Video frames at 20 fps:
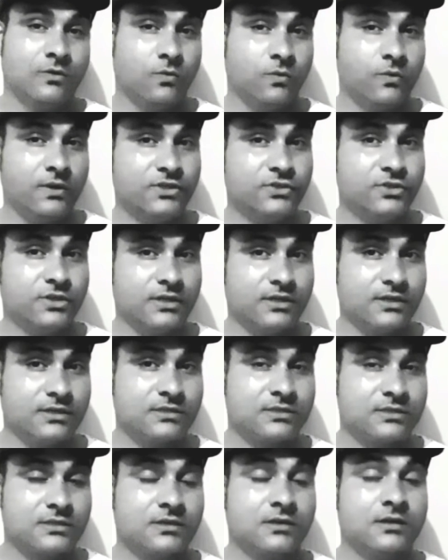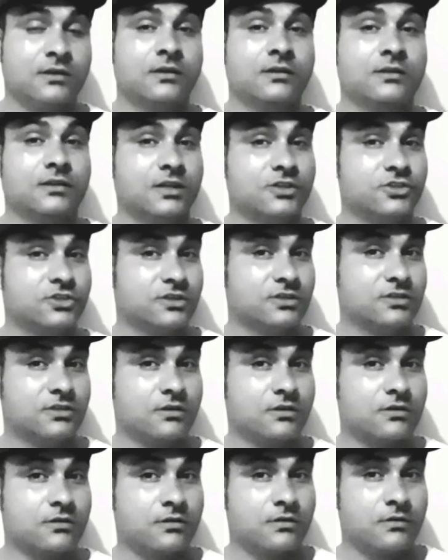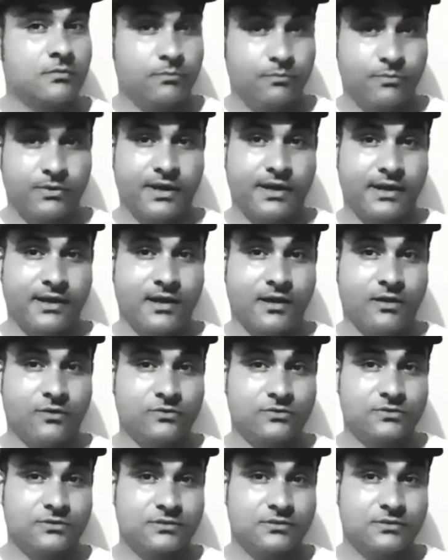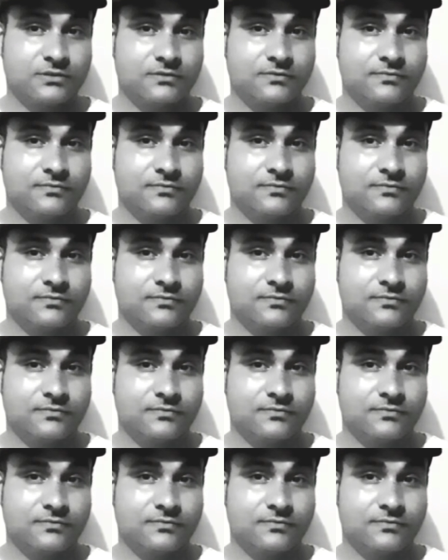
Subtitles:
which is the Gingerbread House.